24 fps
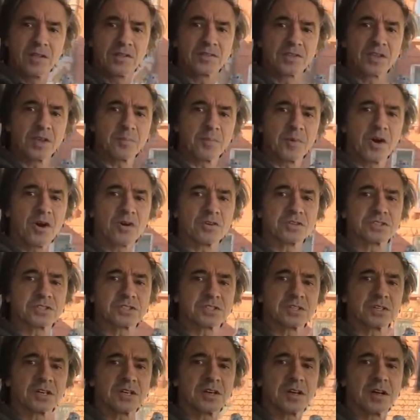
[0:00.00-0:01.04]
than
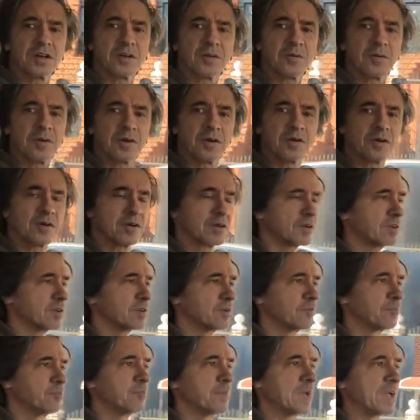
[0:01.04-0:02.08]
most
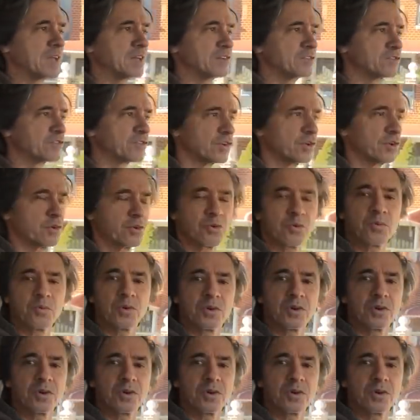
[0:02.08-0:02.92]
men do